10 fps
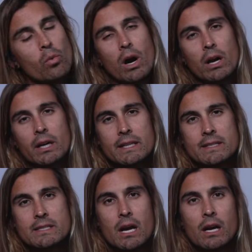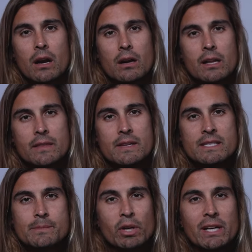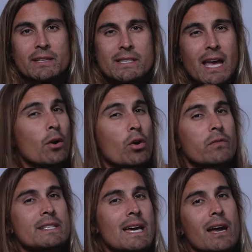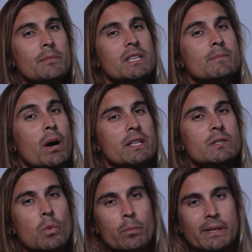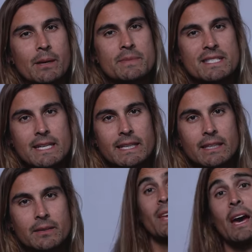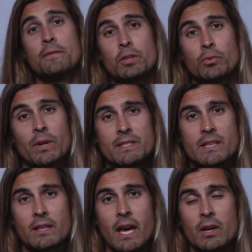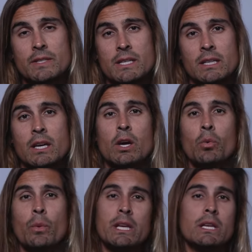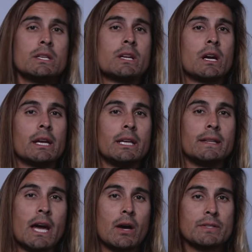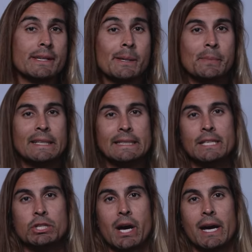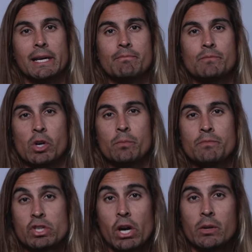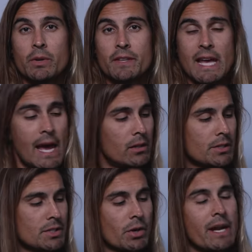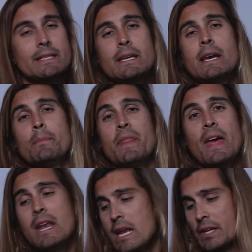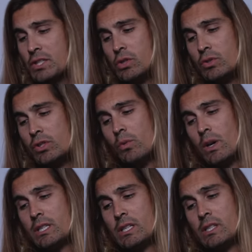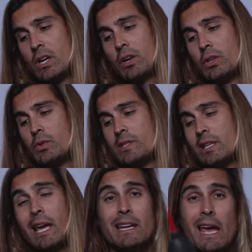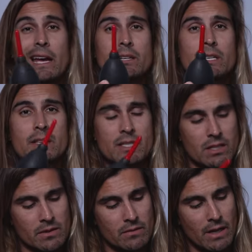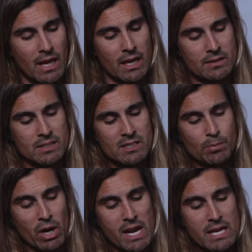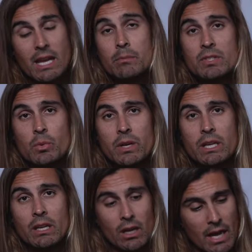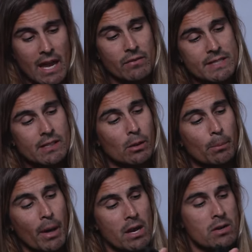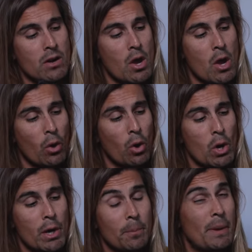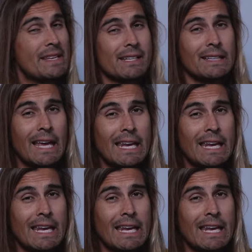water gets stuck underneath these springs and over time these buttons won't become sticky. After rinsing the housing, we need to start getting the housing completely dry. So starting with a towel is great, but then next you do want to start using an air duster and spray in between every single button or basically